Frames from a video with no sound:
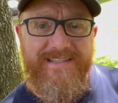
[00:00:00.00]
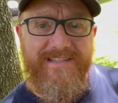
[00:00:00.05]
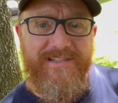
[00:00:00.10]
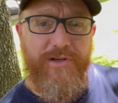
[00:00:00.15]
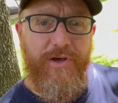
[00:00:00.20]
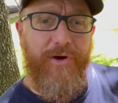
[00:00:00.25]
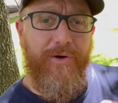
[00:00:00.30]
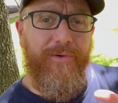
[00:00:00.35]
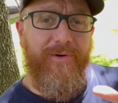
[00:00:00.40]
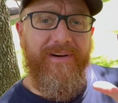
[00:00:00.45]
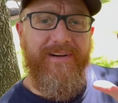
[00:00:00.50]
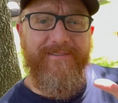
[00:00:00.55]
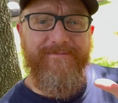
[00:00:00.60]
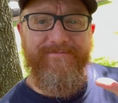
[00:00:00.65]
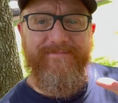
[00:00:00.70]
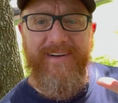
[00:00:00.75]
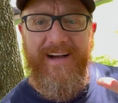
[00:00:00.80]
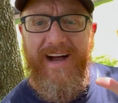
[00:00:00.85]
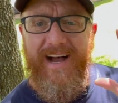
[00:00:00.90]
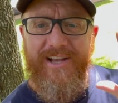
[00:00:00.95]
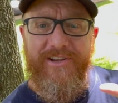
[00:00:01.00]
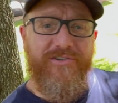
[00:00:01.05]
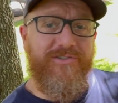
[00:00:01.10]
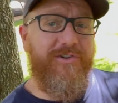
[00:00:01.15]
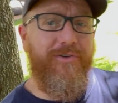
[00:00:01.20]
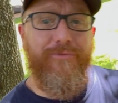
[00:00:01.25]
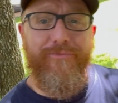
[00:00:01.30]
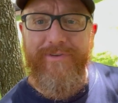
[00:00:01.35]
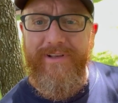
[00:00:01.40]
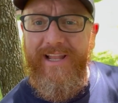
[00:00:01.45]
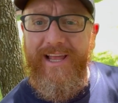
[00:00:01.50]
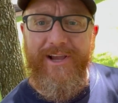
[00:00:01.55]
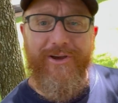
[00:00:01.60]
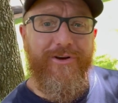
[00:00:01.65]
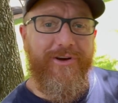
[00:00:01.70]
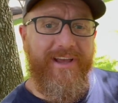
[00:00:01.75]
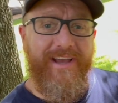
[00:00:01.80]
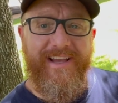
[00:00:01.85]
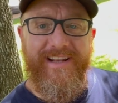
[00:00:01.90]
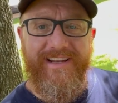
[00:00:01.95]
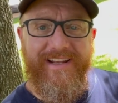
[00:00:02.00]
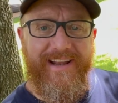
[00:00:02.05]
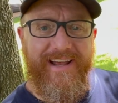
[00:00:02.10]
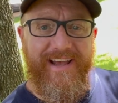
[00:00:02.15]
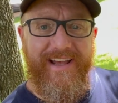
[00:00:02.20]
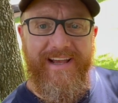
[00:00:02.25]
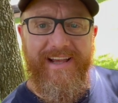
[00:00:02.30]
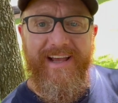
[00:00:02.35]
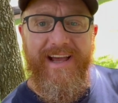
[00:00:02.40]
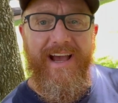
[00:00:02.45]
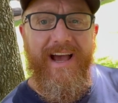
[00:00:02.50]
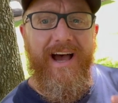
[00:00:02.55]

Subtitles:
so I just don't feel like cooking today.